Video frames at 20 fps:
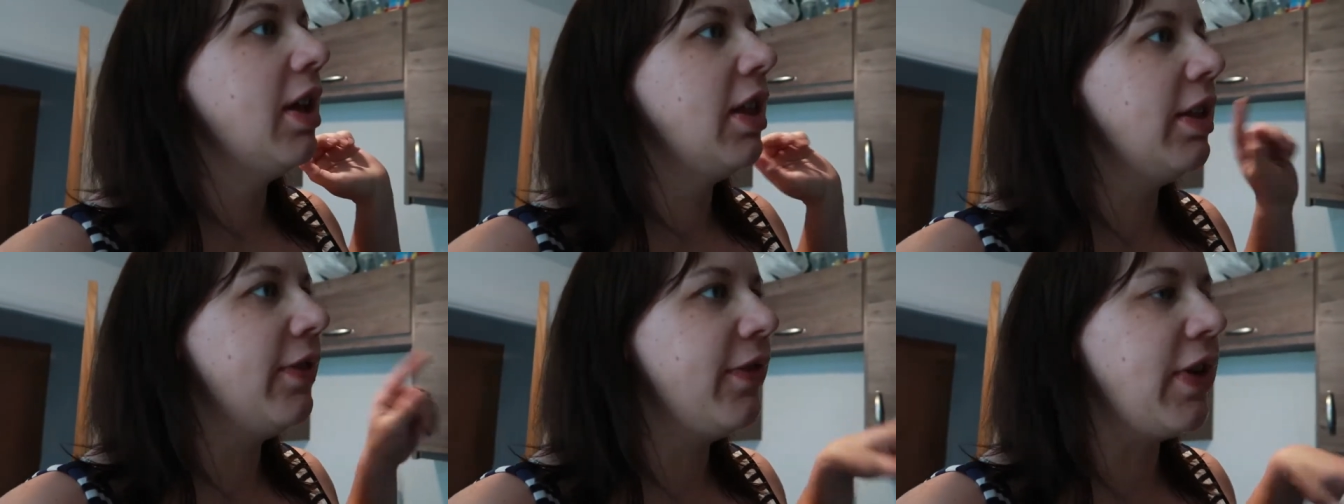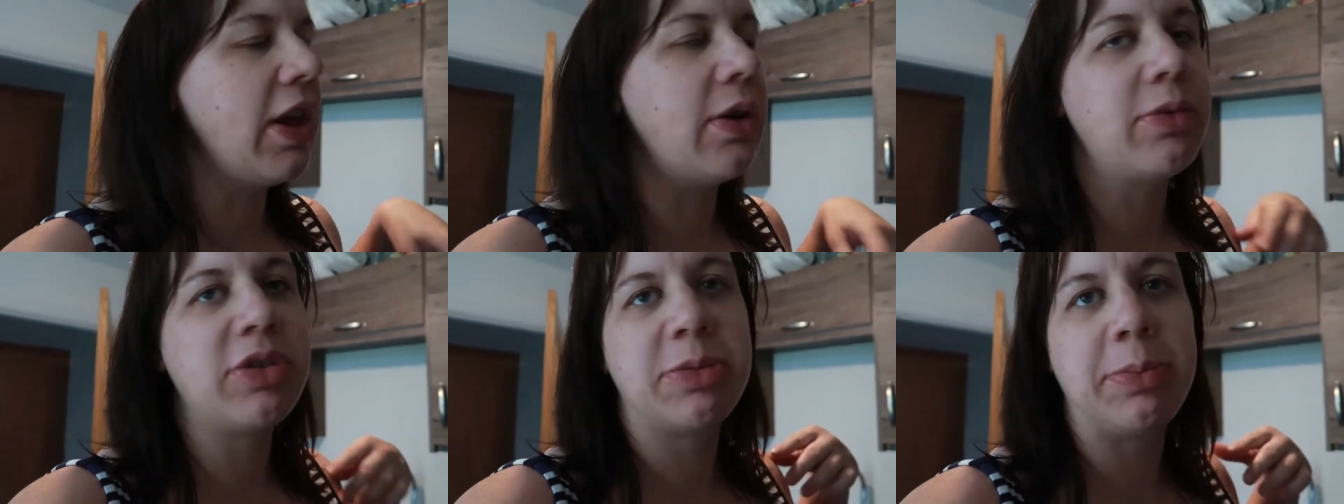
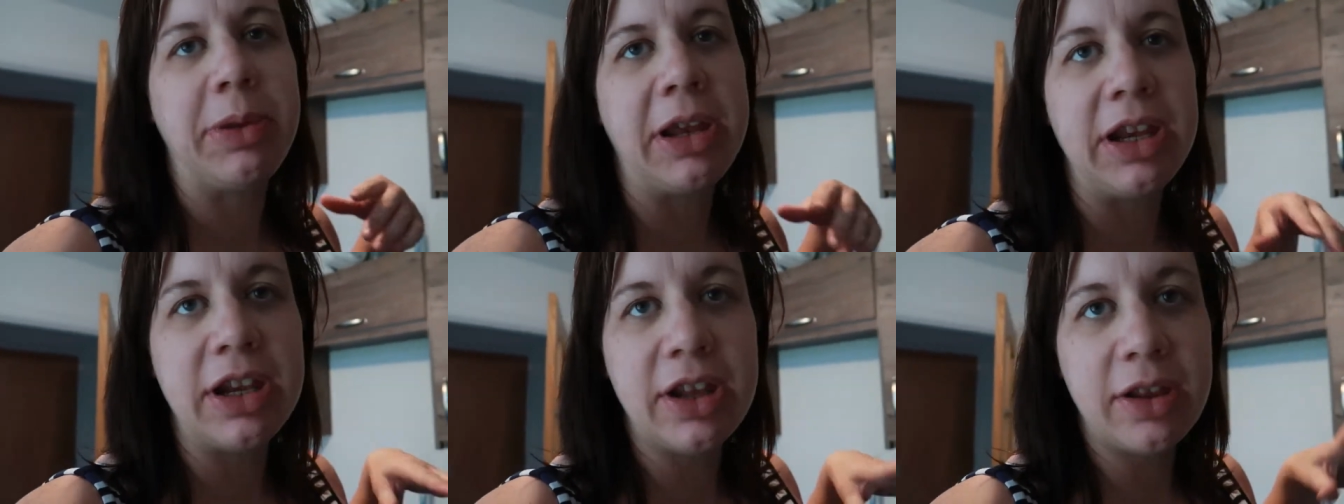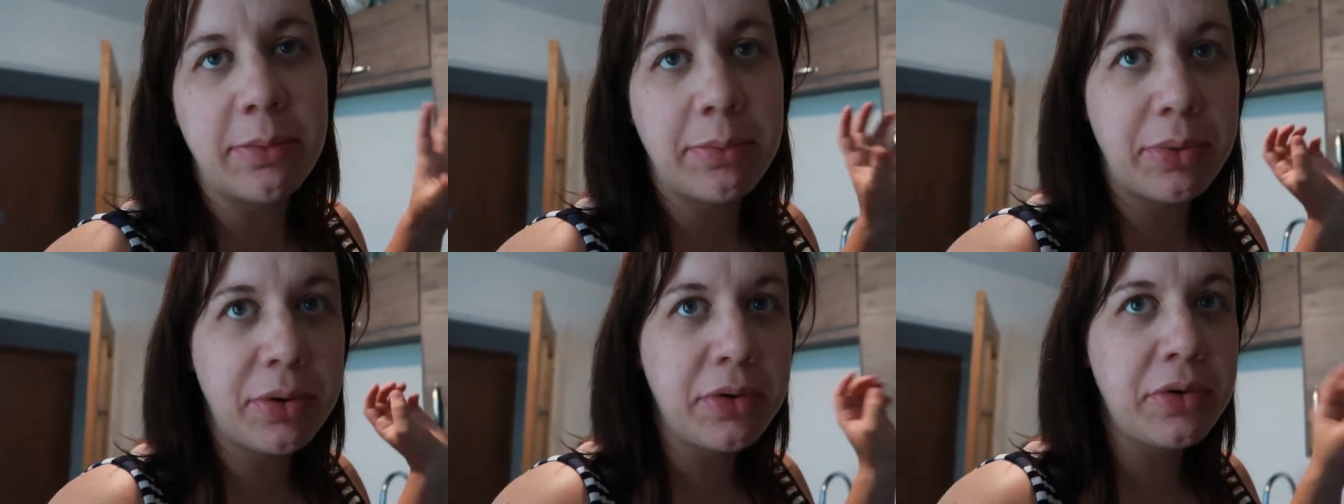Olivia was playing in
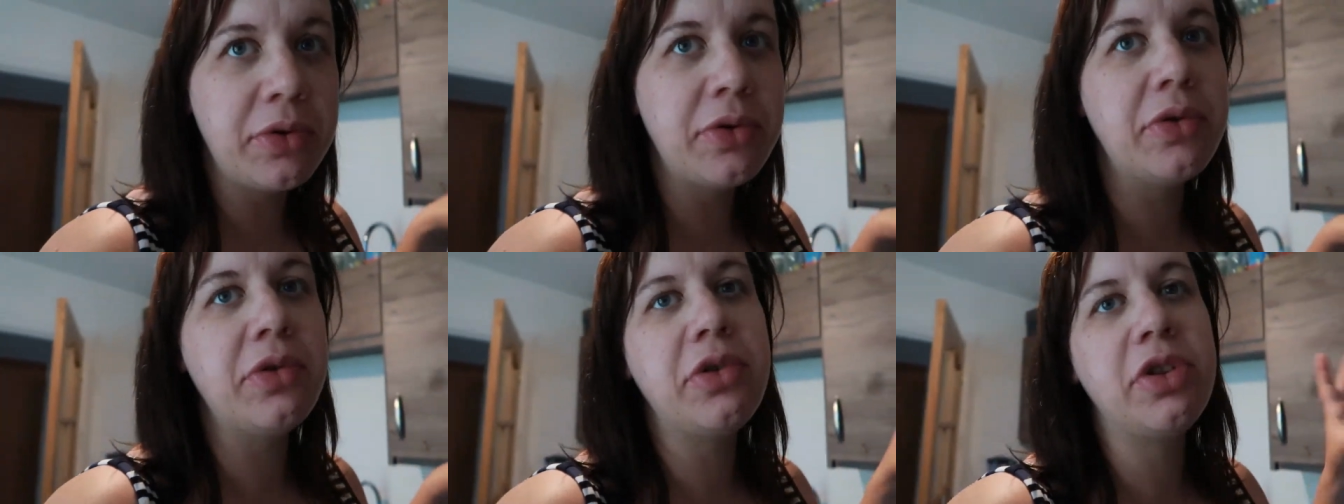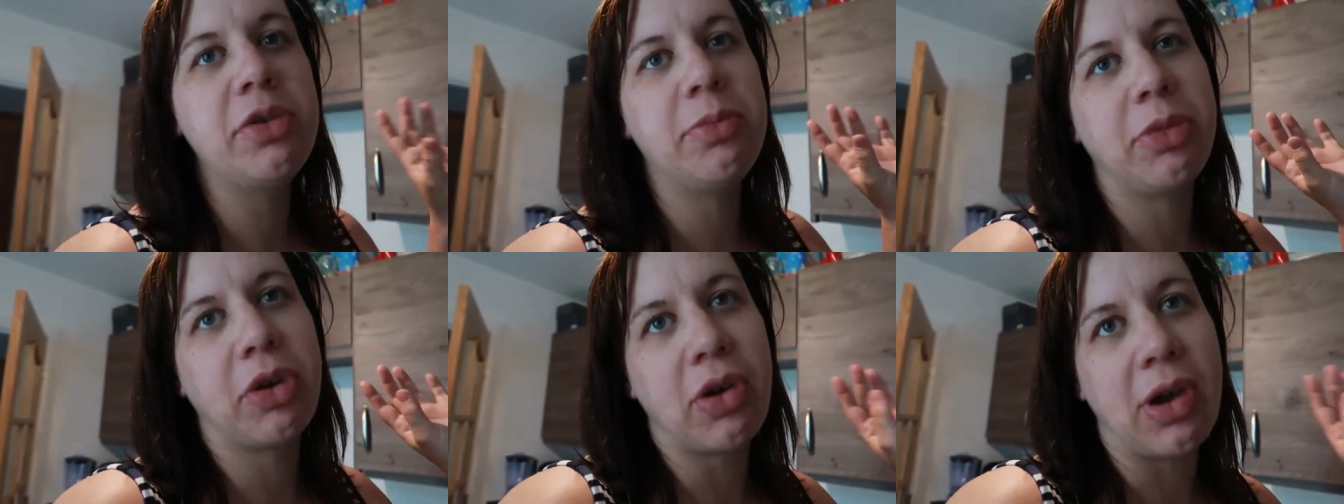the
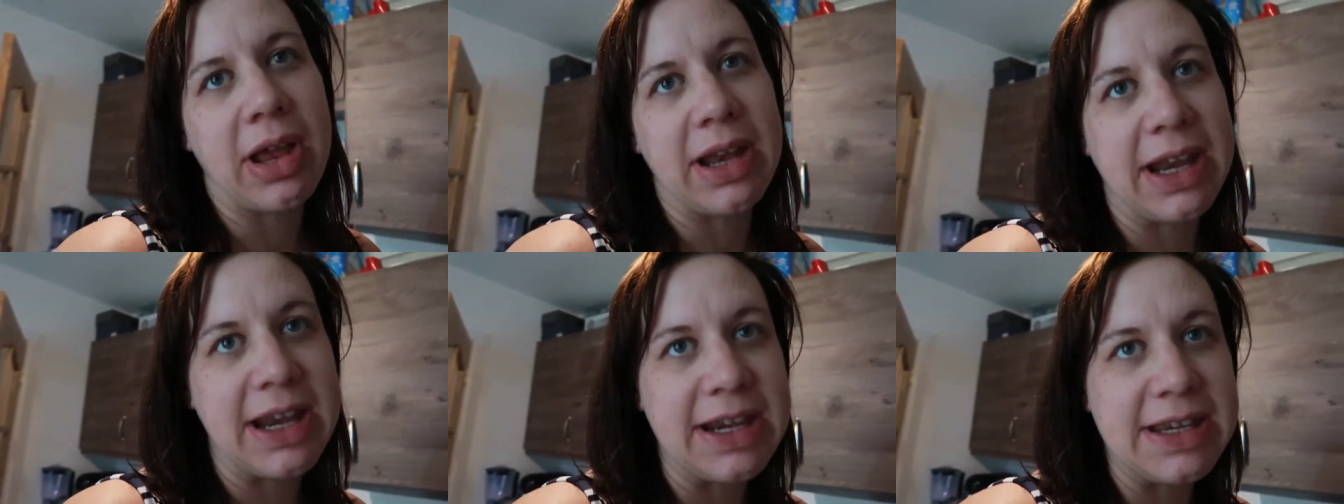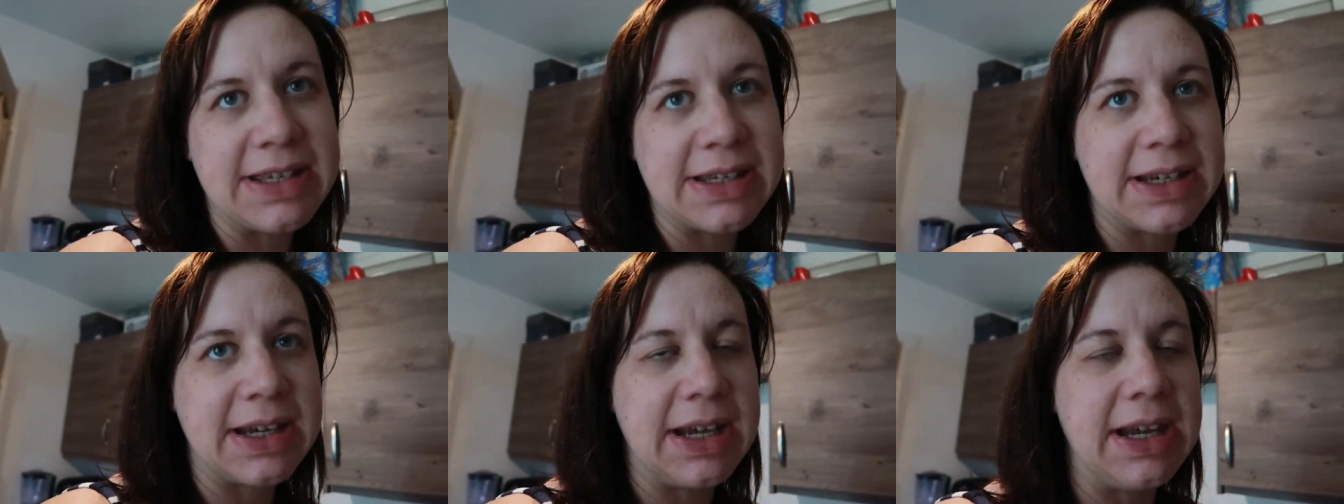pool and we got an
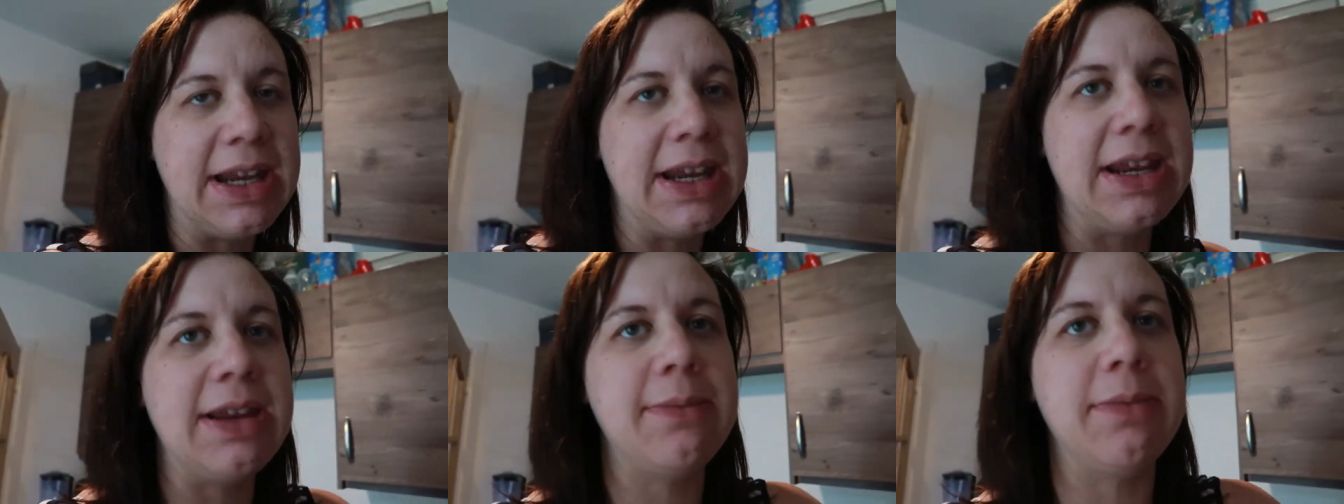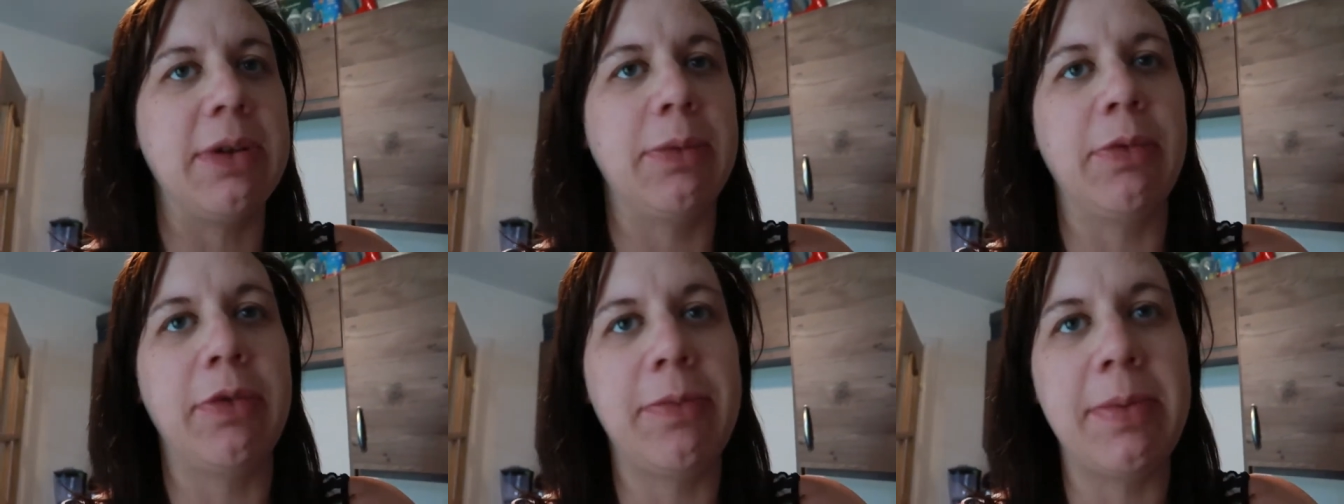ice
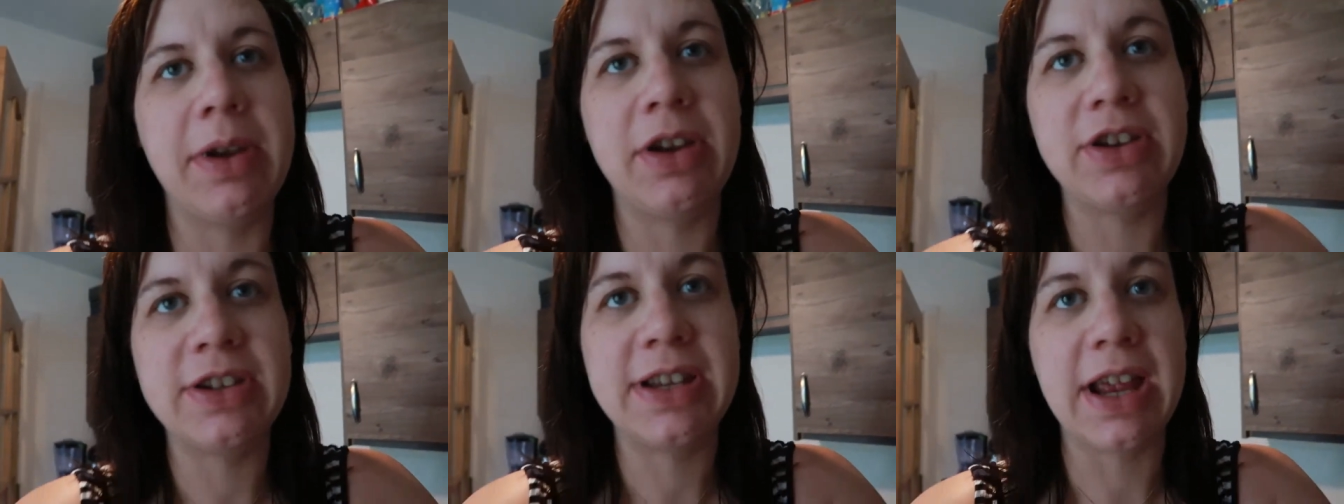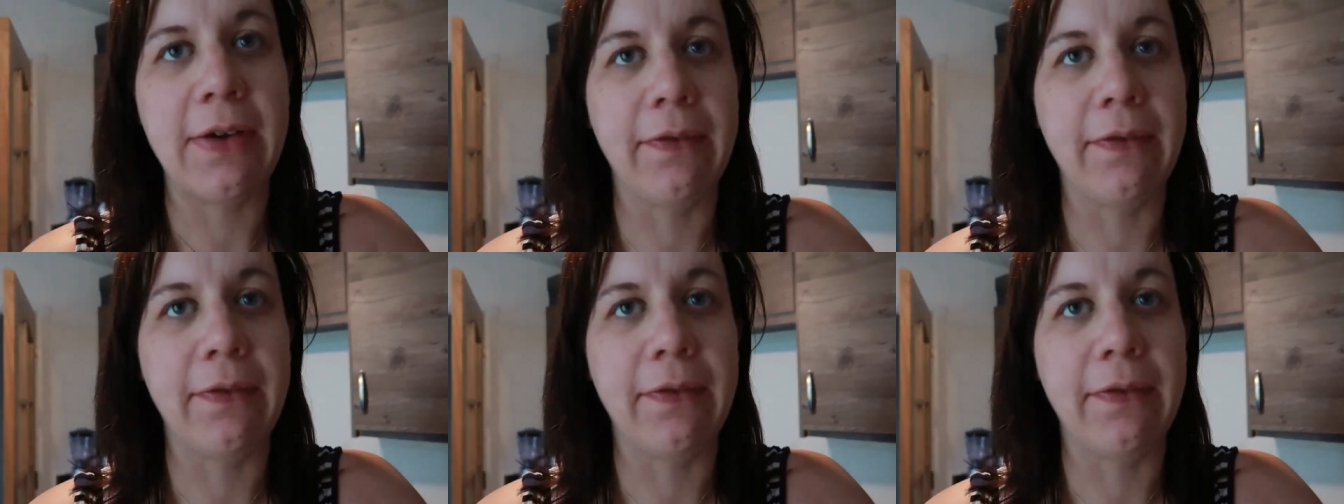cream and we've been just